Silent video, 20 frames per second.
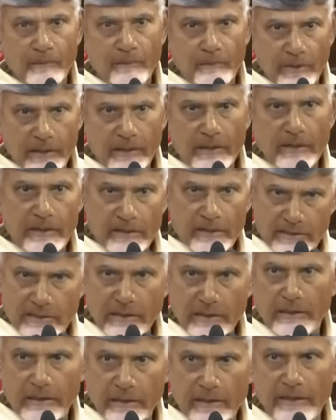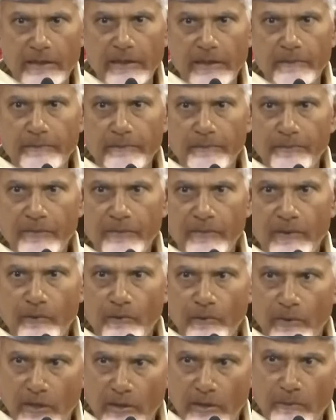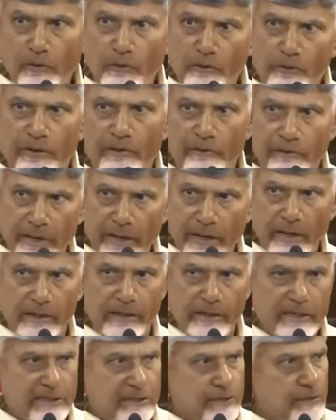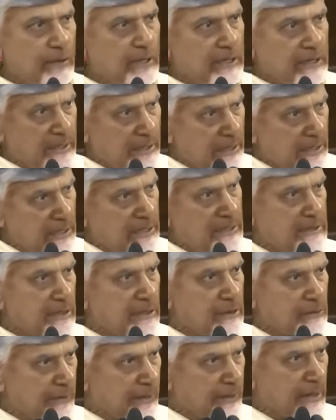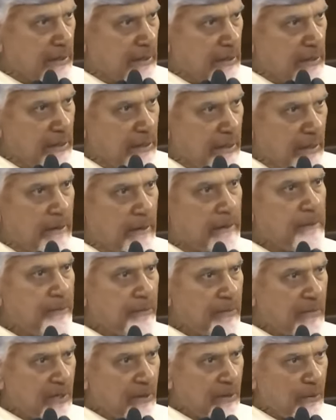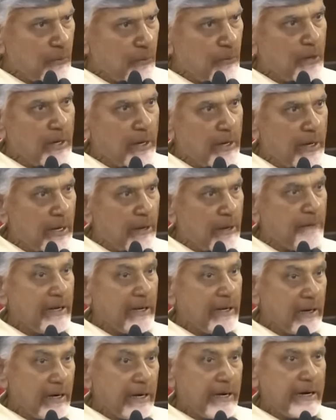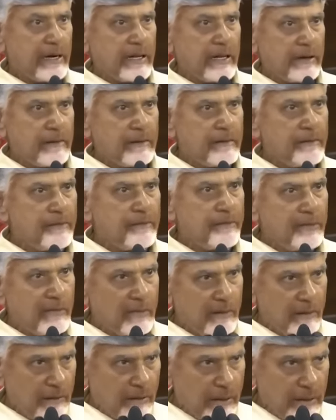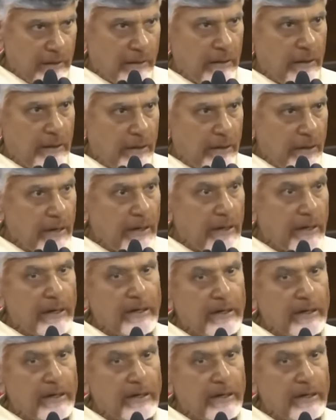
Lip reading: but recently we are moving very aggressively. The reason is very clear. We are having leader. That leader